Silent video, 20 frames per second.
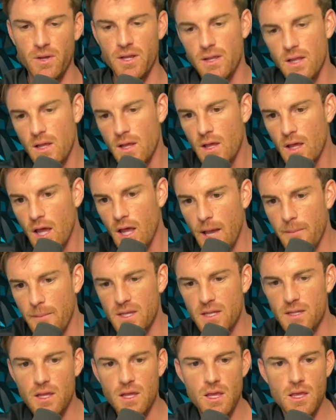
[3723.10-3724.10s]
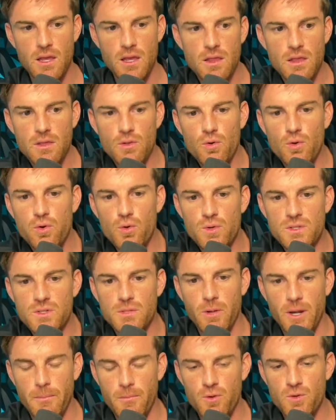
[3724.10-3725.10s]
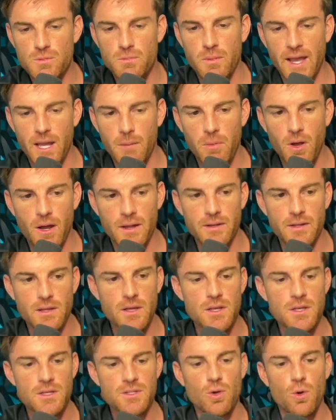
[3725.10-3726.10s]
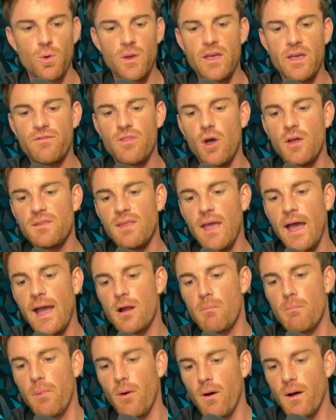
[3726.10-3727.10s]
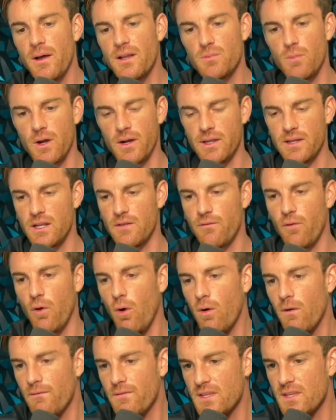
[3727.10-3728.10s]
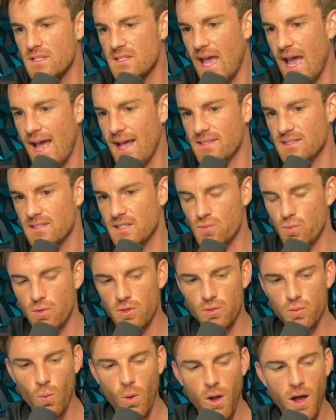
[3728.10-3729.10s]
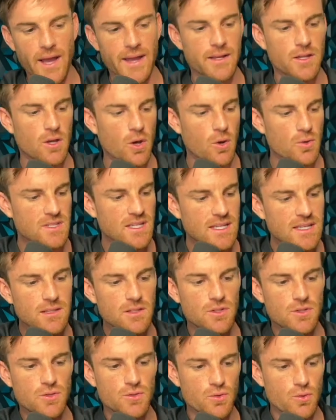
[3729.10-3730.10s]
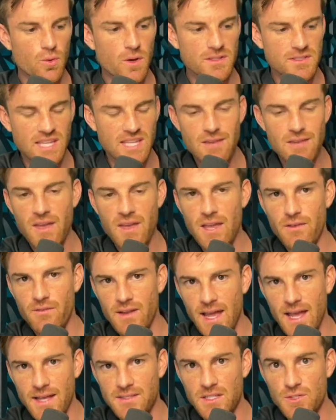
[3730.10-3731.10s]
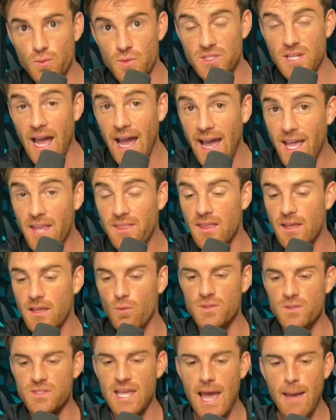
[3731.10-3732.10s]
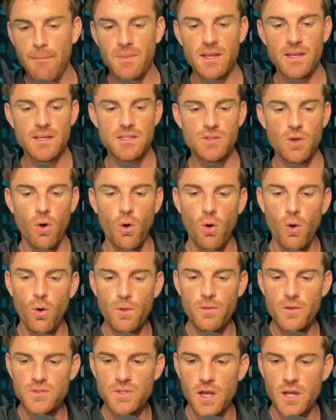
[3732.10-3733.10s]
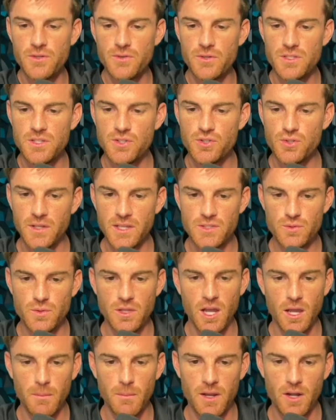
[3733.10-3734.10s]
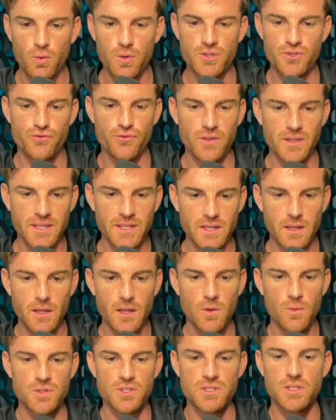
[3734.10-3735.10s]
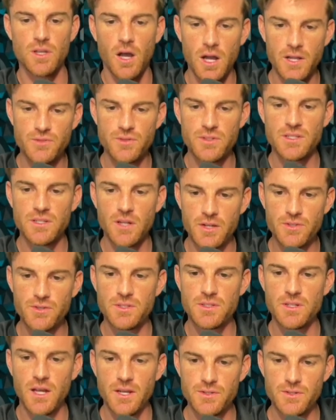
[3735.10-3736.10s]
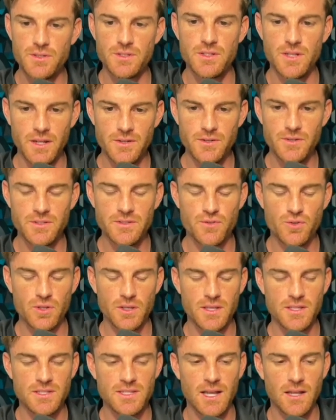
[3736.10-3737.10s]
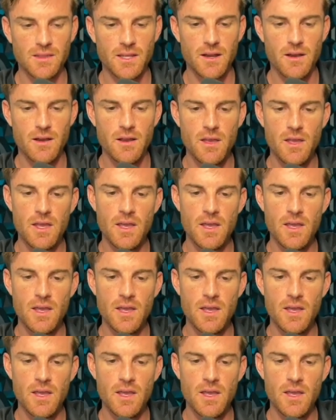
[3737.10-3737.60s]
But I mean, it, who is put up, who's buying a bond? So if the entire bond market, if all of these assets worldwide goes into safe haven assets, which I think what's happening is all those hundreds of trillions, when you talk about a quadrillion, which is hundreds and hundreds and hundreds and hundreds of trillions out there,